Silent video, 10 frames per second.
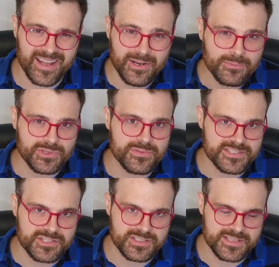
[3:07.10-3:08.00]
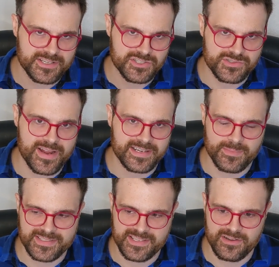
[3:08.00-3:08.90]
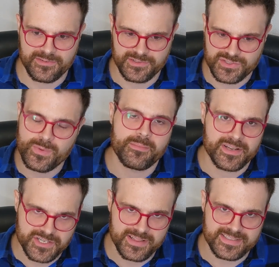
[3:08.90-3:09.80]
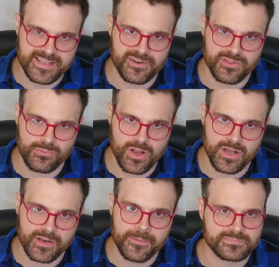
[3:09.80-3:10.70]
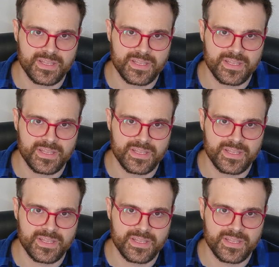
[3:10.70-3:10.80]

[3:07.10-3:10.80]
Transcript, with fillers: I don't do this just to distract myself or sweep my jealousy under the rug.